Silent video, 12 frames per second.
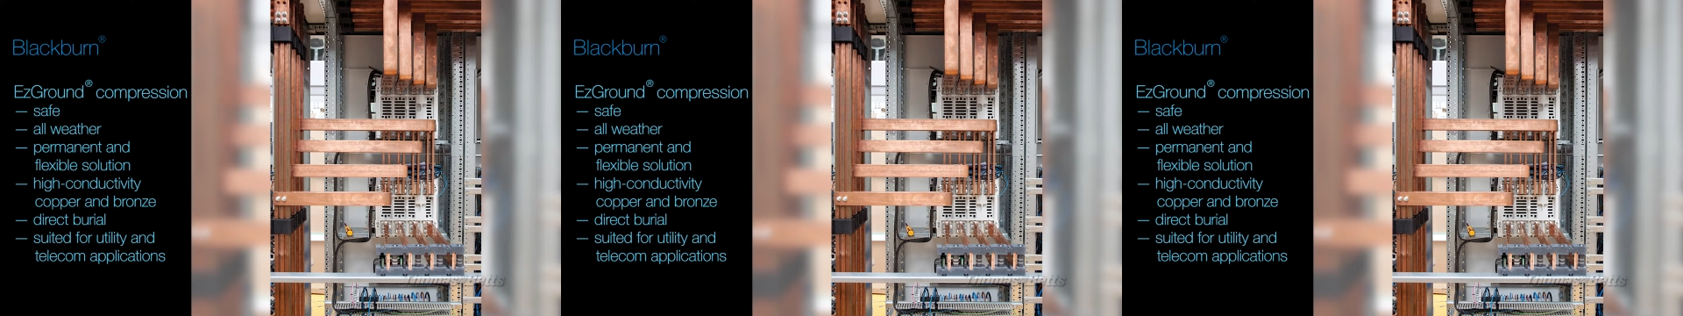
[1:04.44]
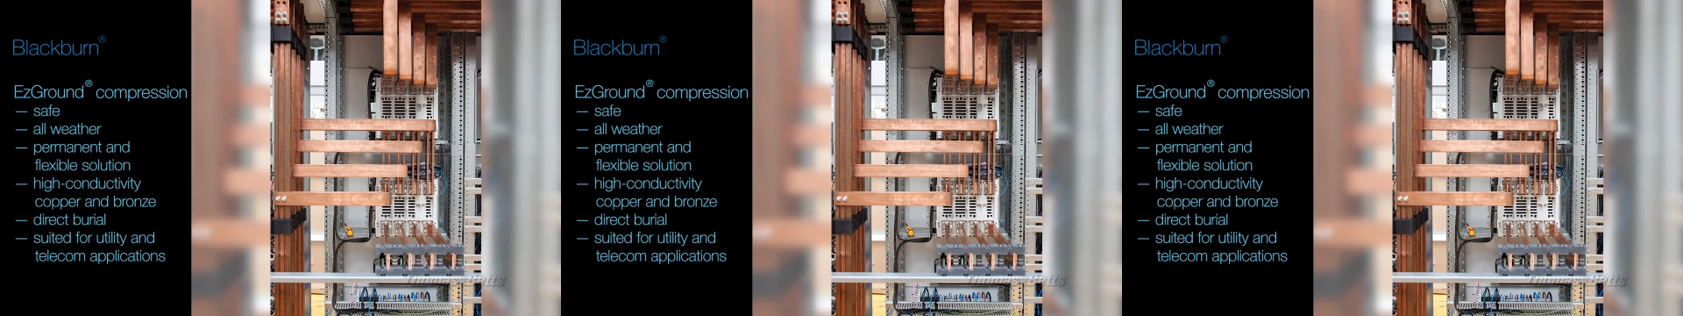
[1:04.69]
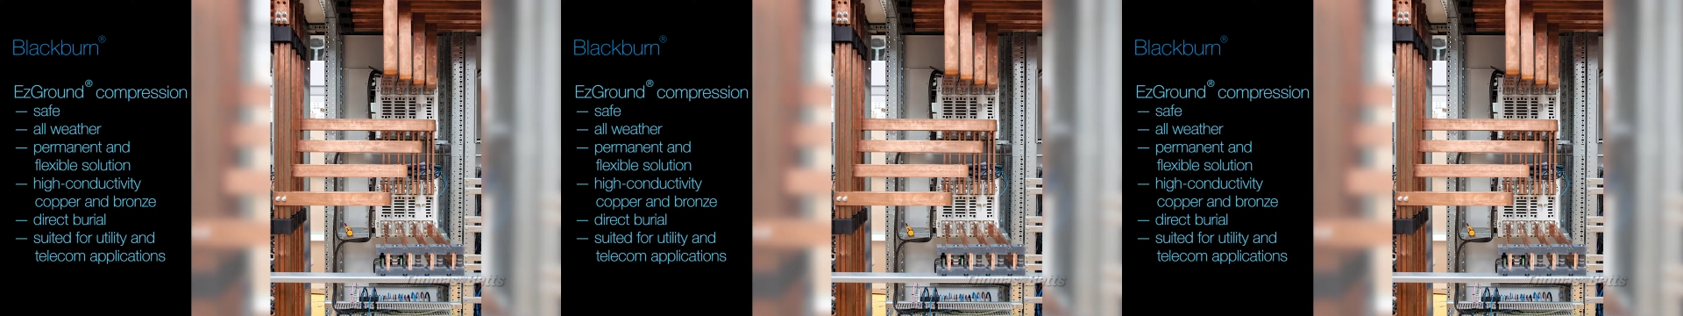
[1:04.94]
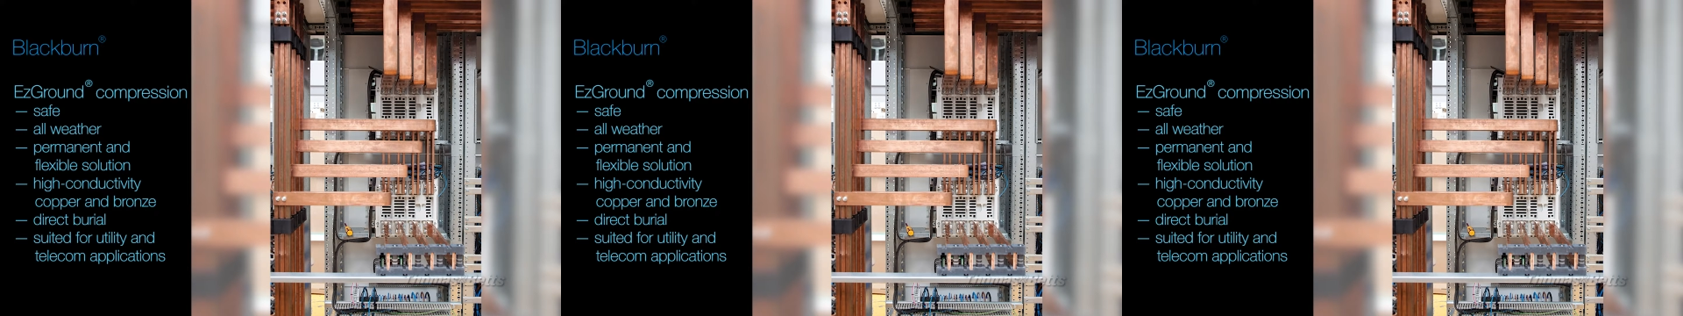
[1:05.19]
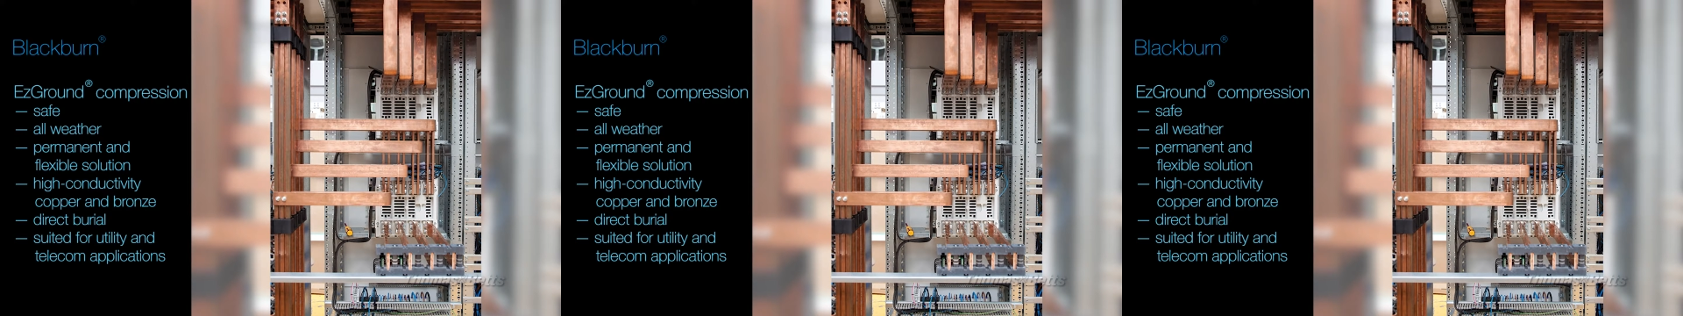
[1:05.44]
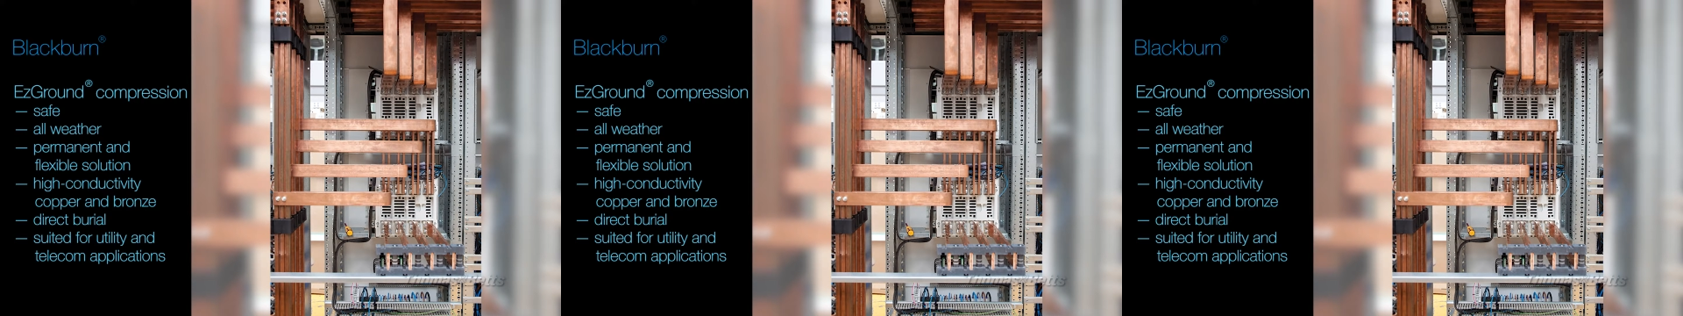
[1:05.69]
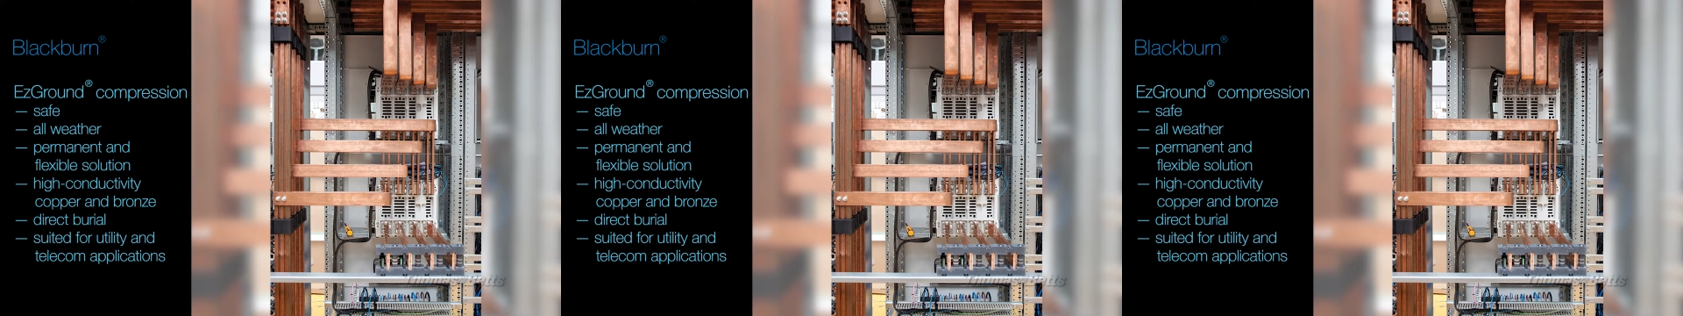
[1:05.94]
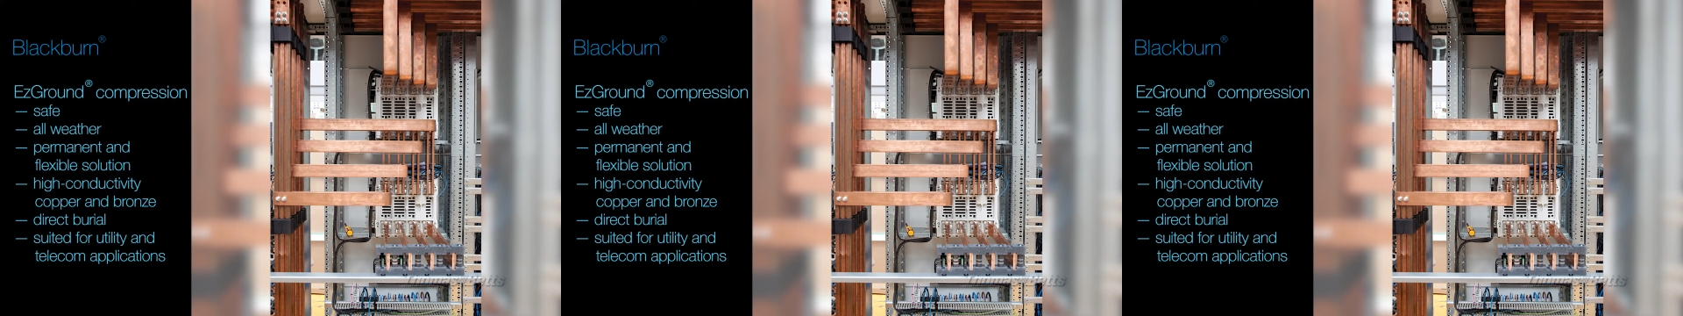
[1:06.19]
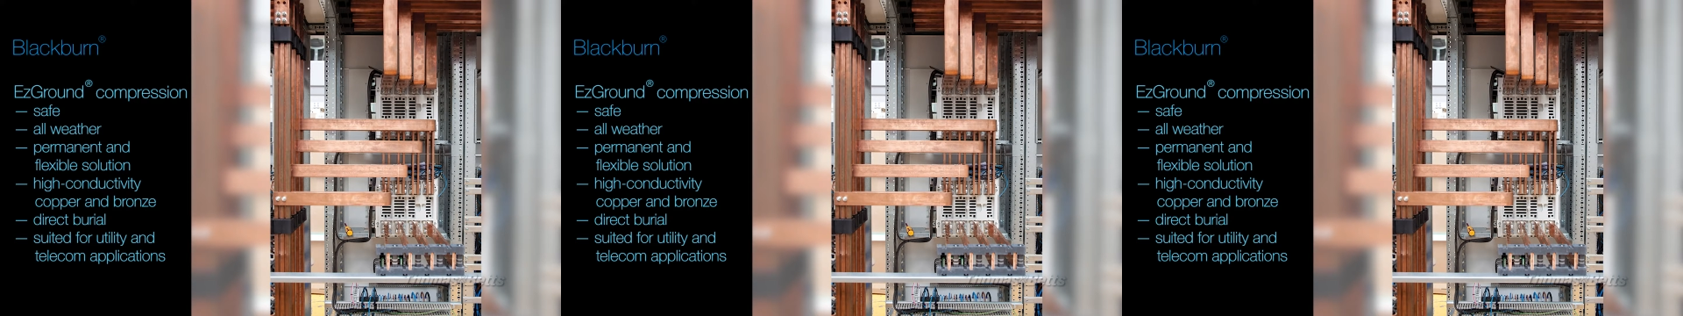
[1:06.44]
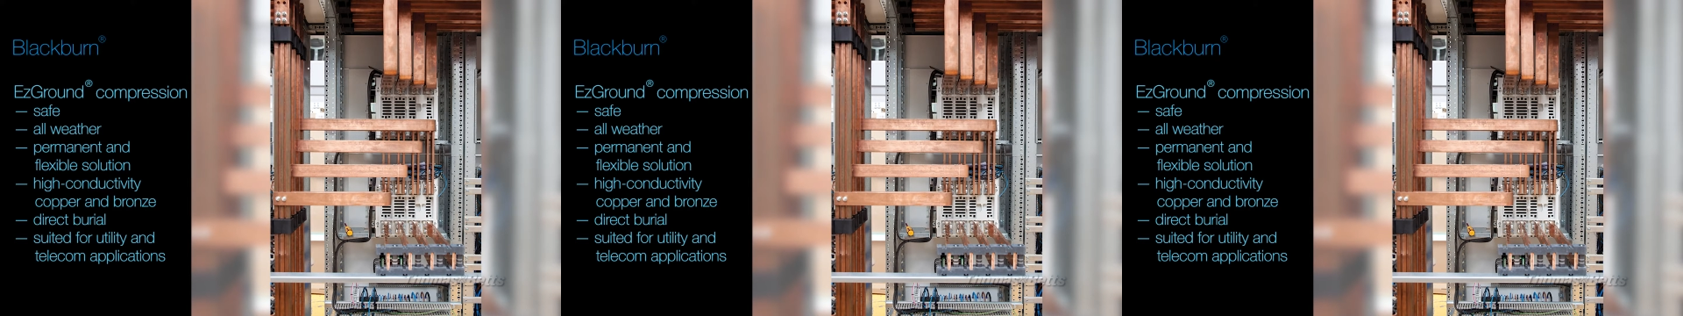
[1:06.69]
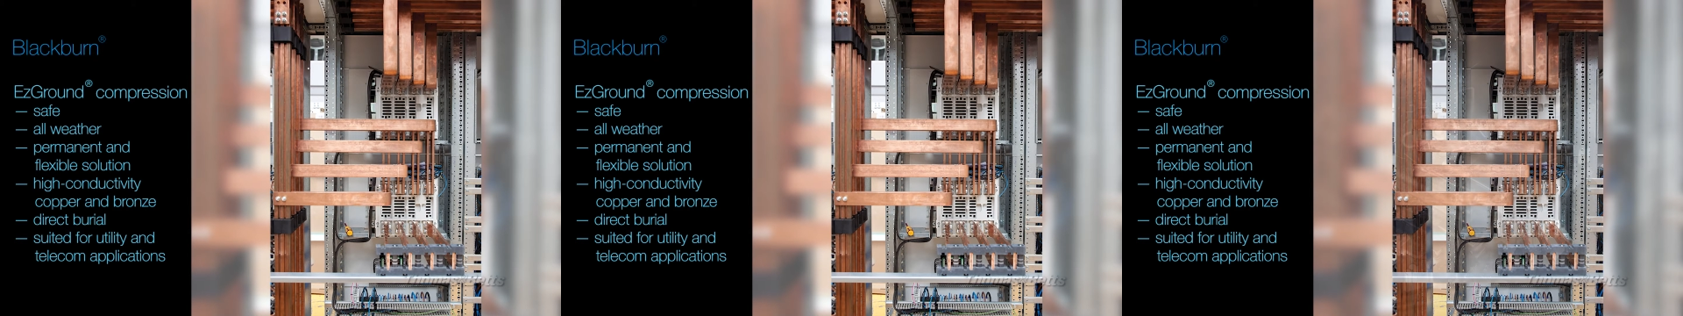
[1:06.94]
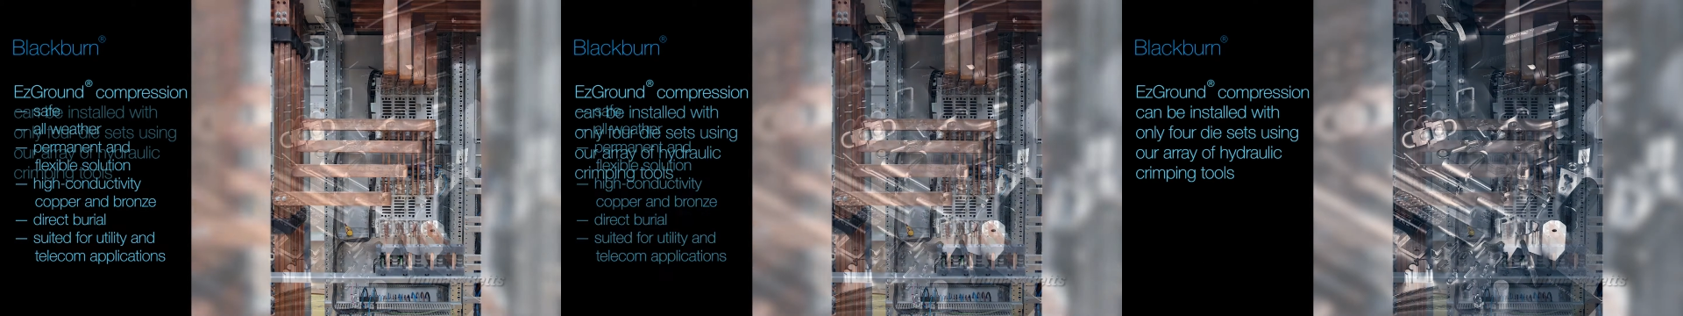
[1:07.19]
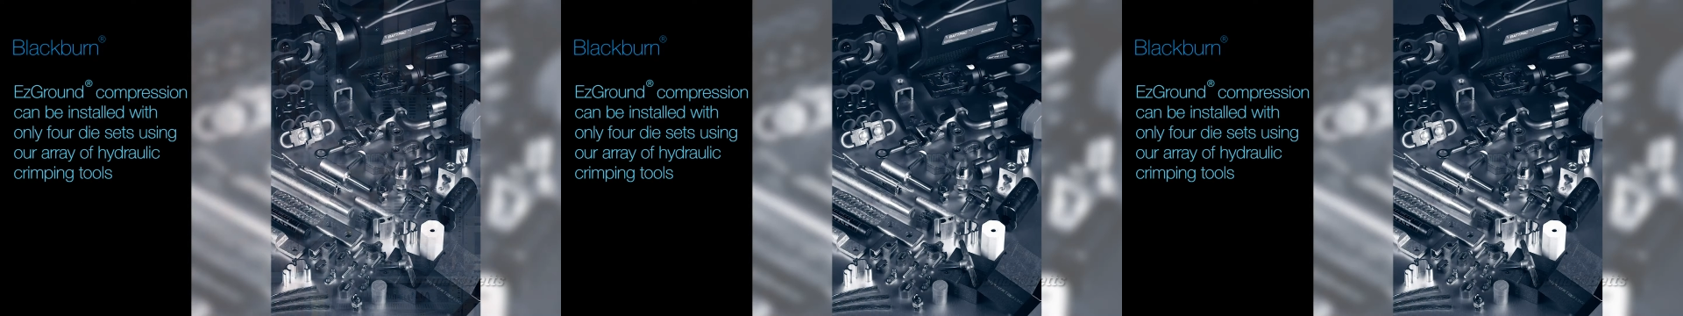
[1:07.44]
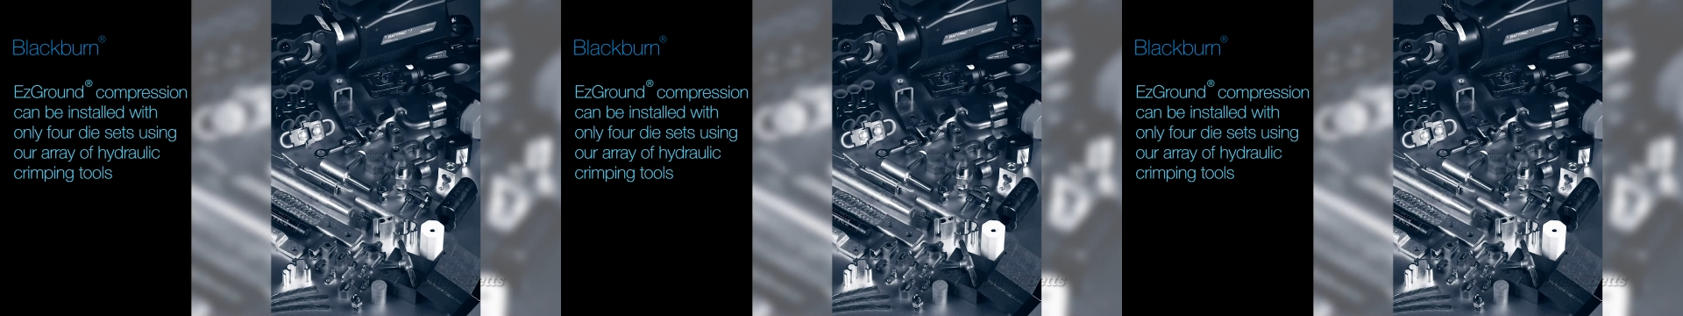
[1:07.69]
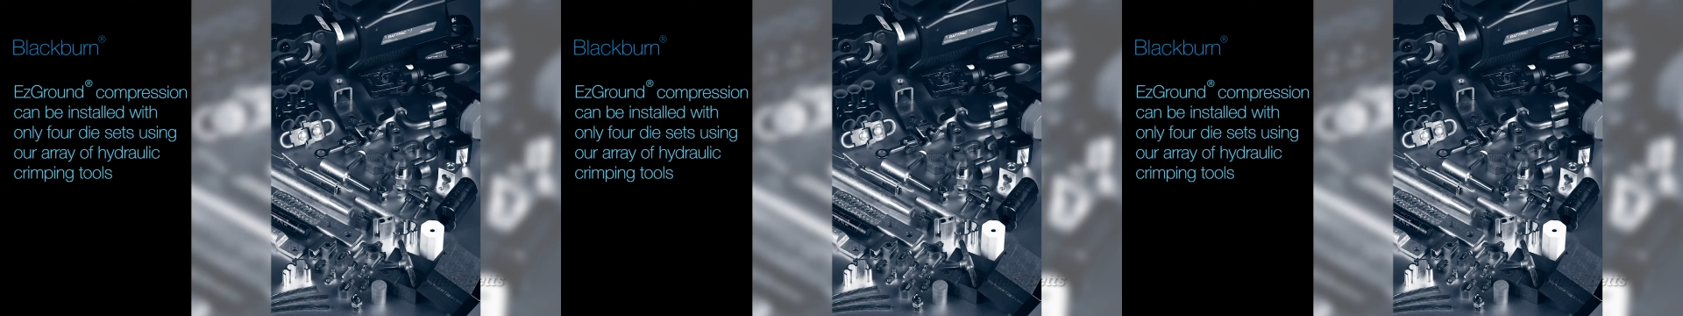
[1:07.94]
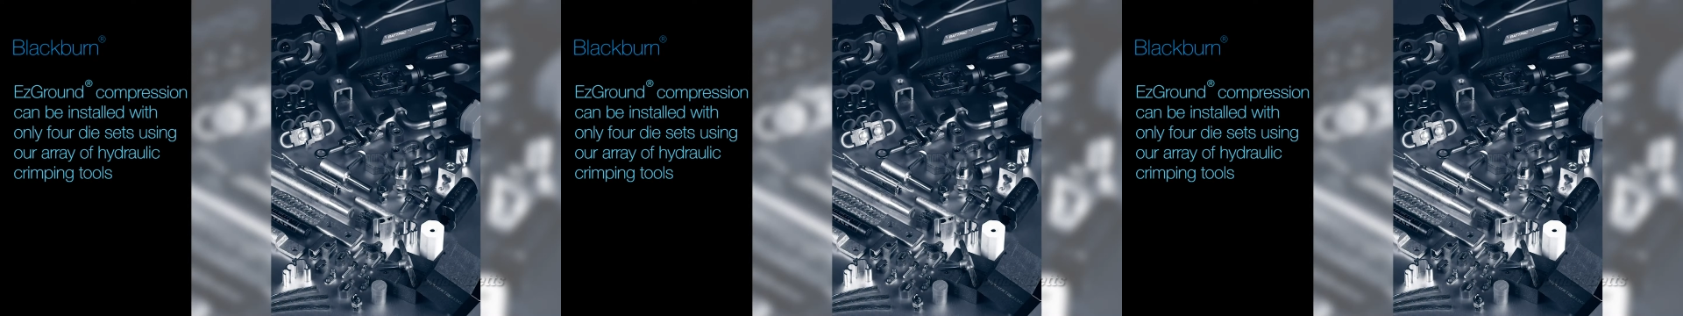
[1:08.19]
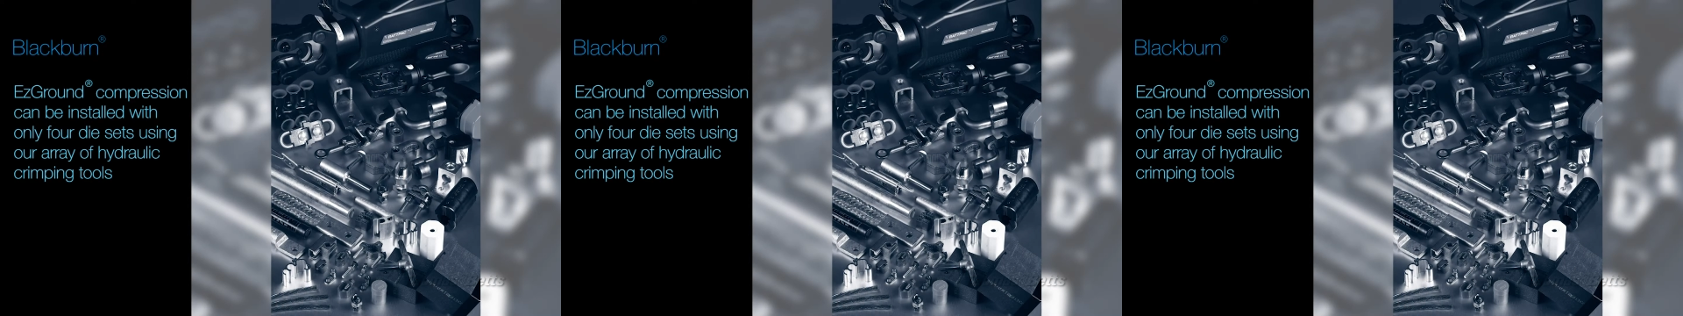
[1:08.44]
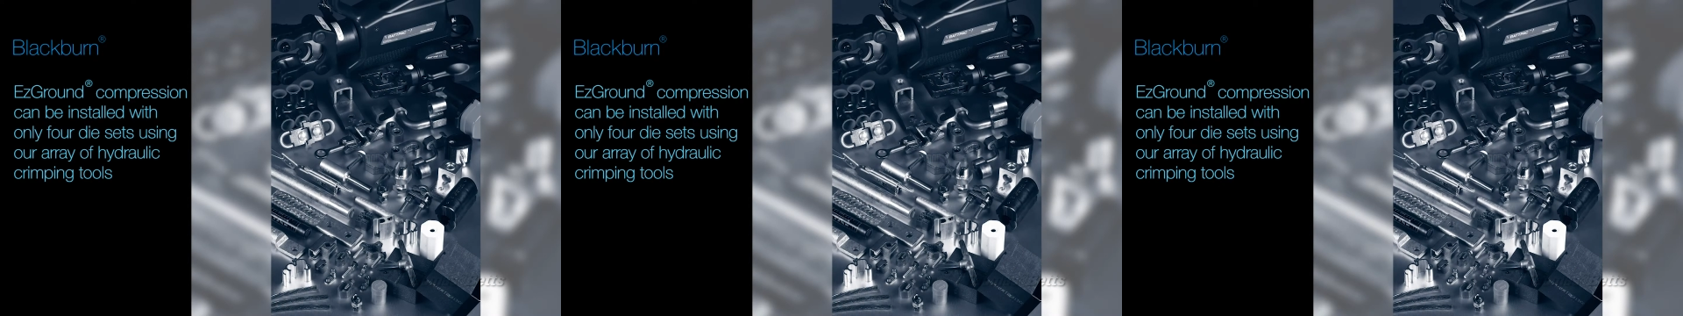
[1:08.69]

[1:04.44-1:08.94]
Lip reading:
Nobody's mouth can be seen.